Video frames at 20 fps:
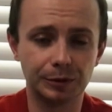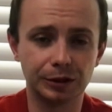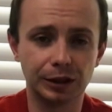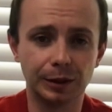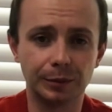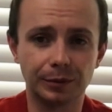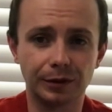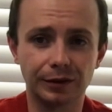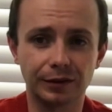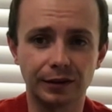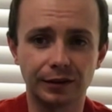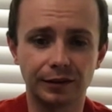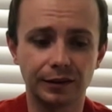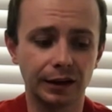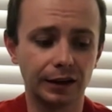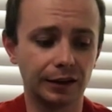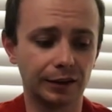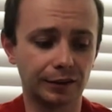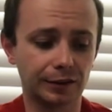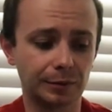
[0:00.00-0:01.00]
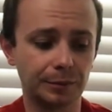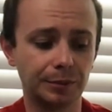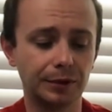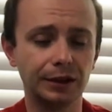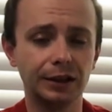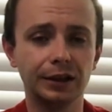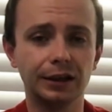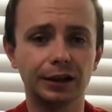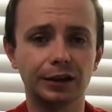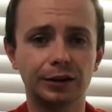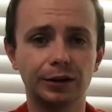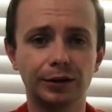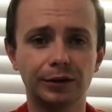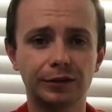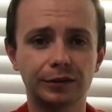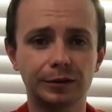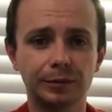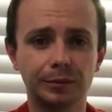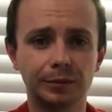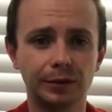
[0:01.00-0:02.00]
chamber, as I said. It's completely
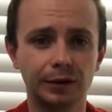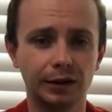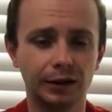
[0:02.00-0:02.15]
custom.